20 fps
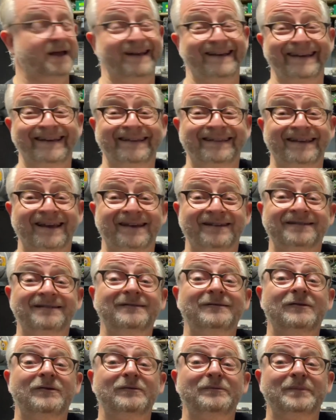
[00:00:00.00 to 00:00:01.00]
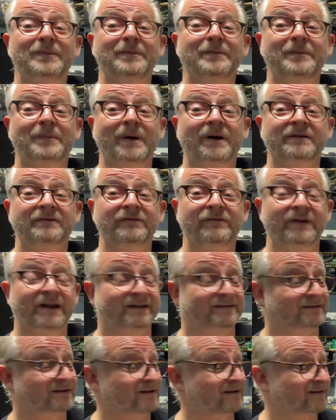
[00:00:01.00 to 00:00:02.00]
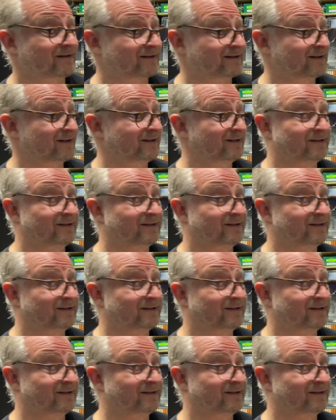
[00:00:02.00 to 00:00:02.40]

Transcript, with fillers: It has a compact flash card,